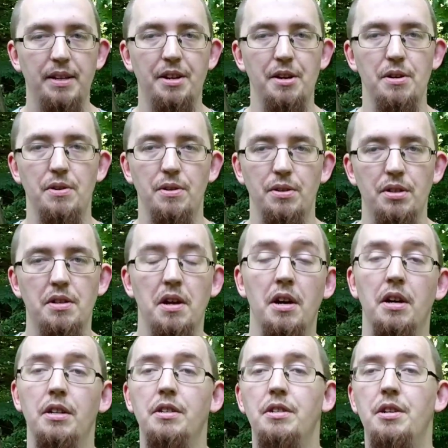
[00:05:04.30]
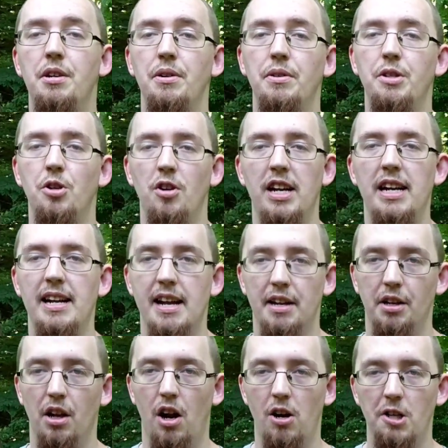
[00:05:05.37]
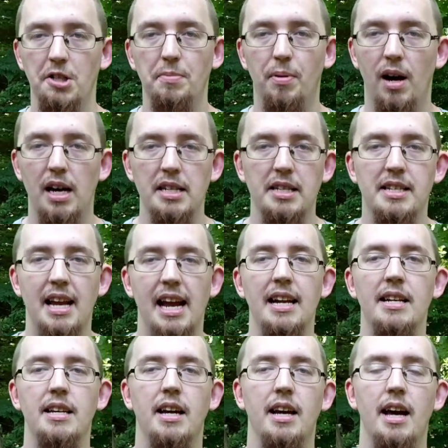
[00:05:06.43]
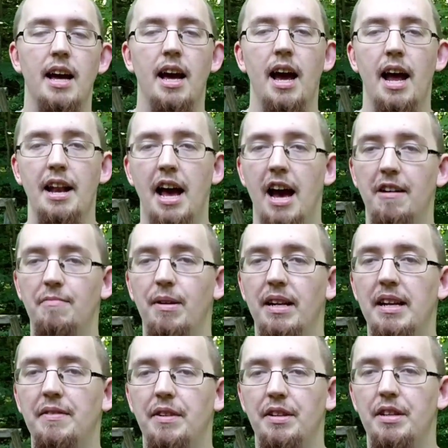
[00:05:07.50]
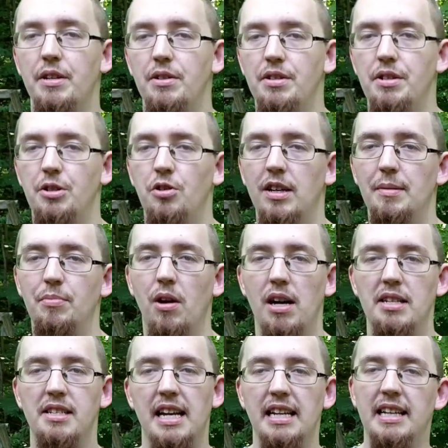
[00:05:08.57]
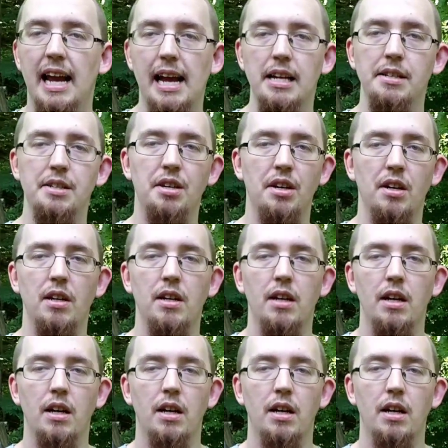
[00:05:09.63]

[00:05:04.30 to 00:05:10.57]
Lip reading: been used to treat enlarged prostate and have been even used to treat prostate cancer,